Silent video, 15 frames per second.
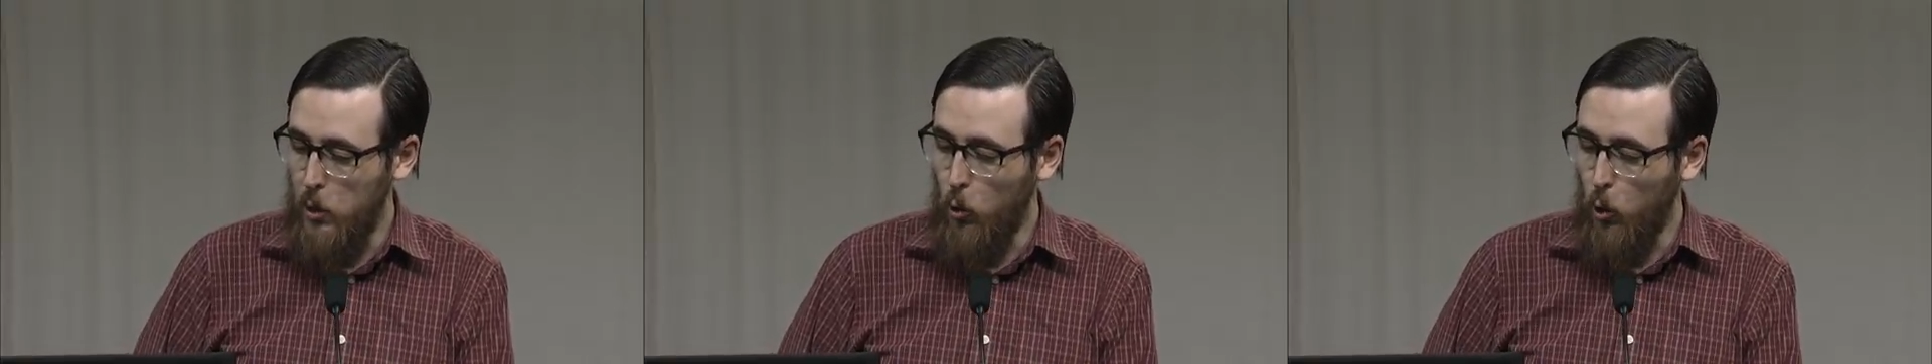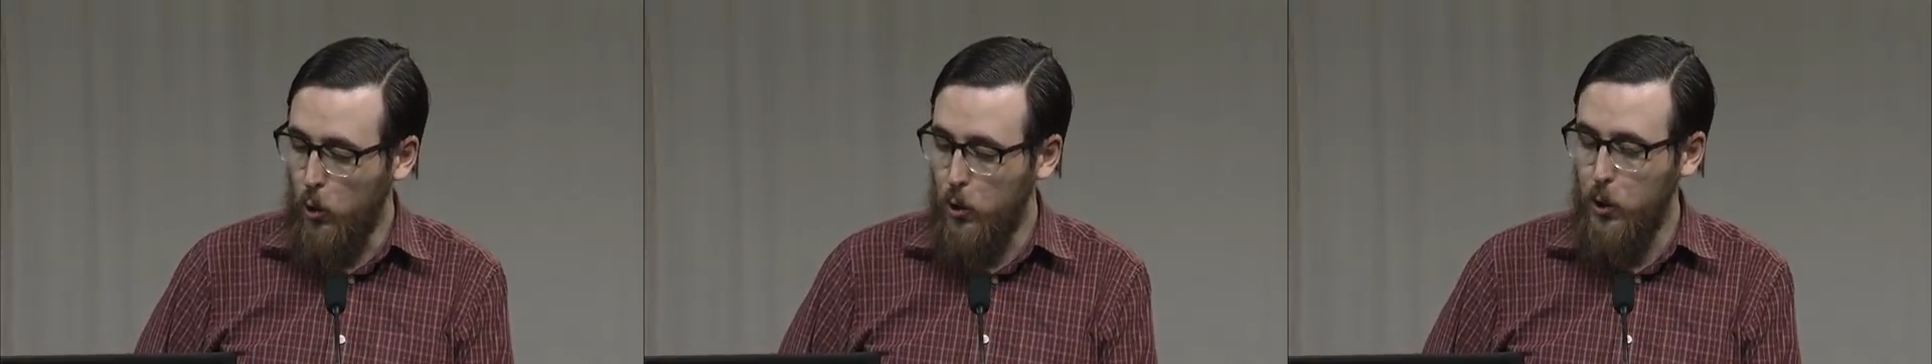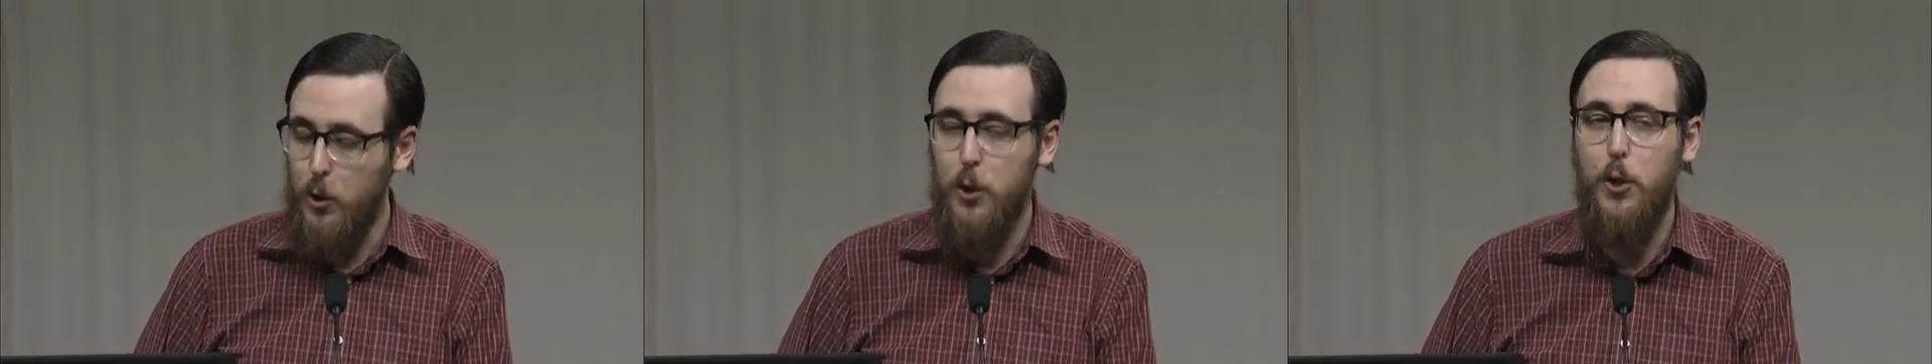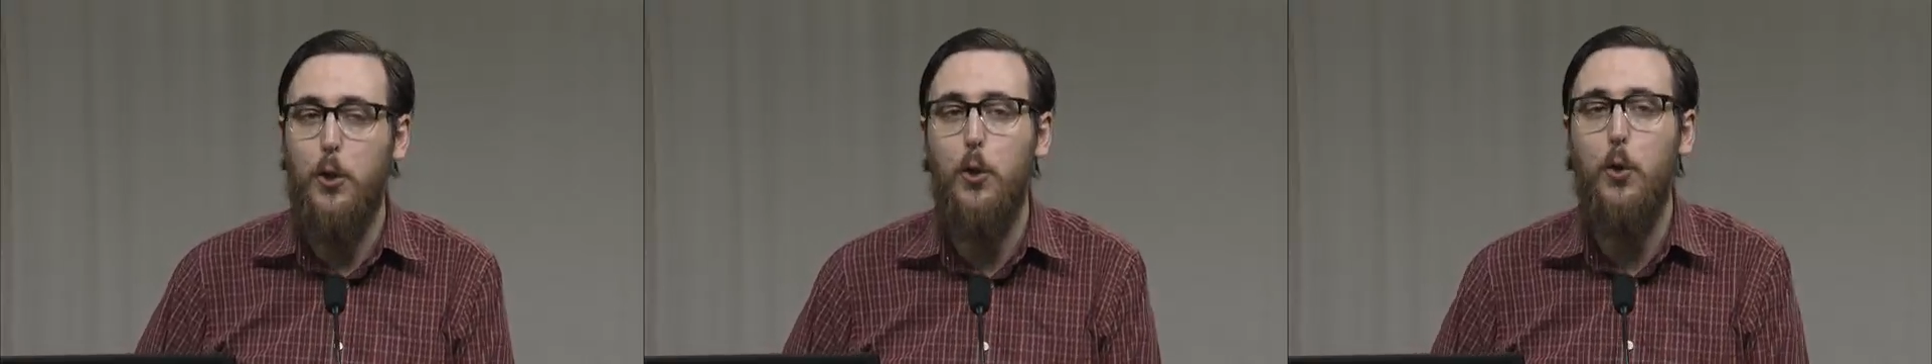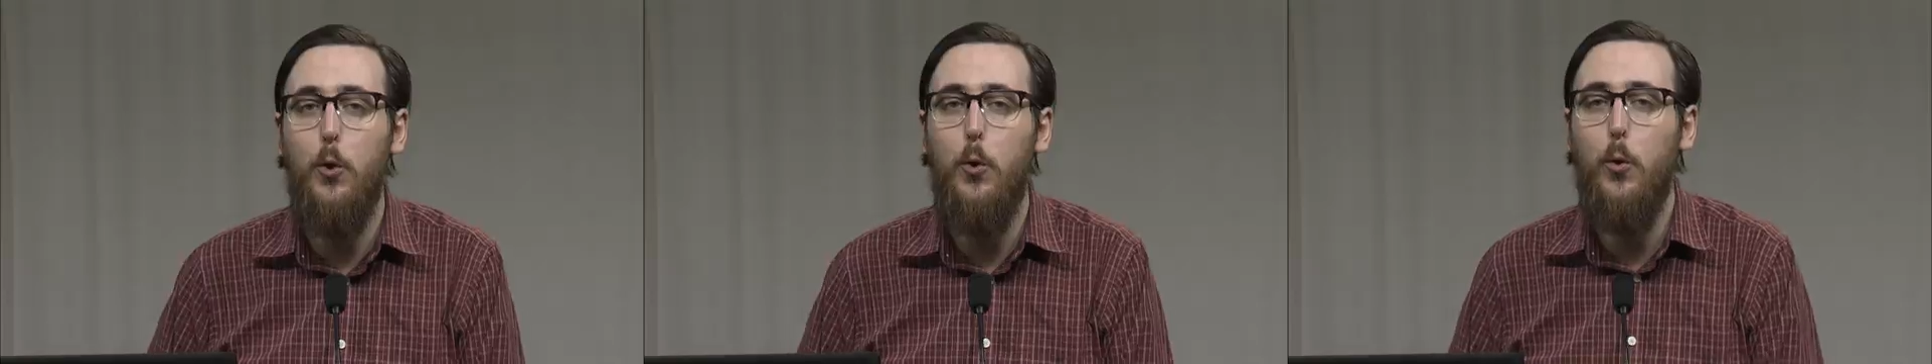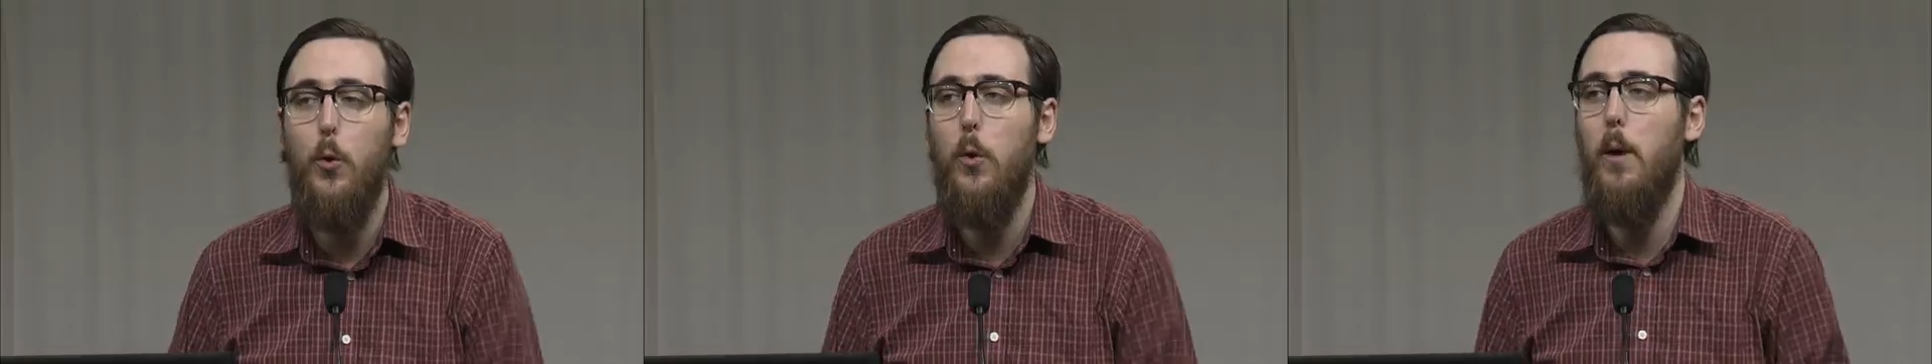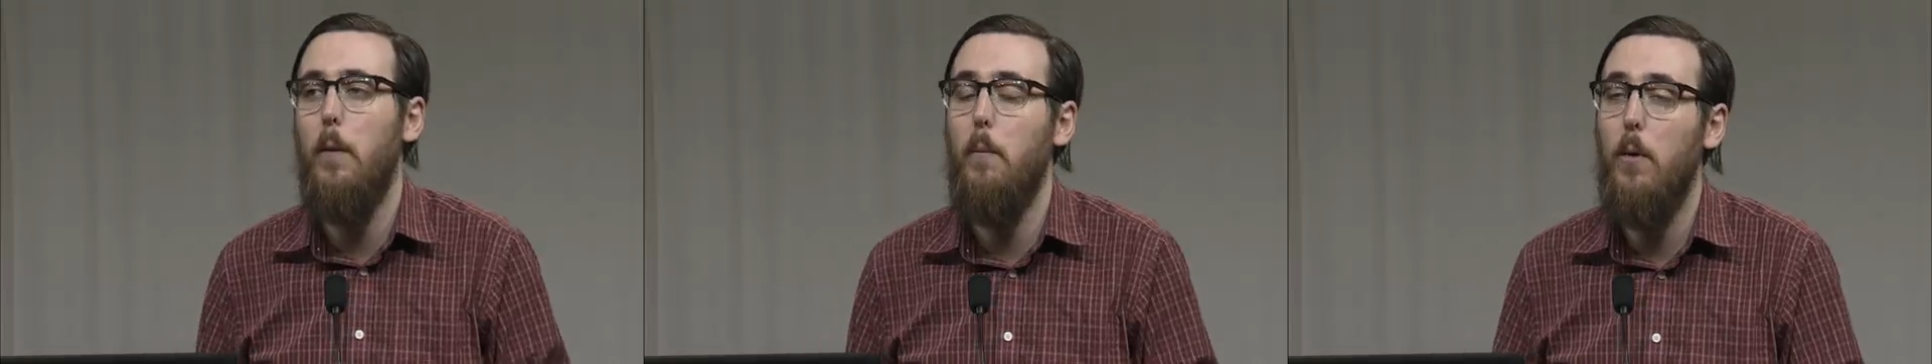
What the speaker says: order to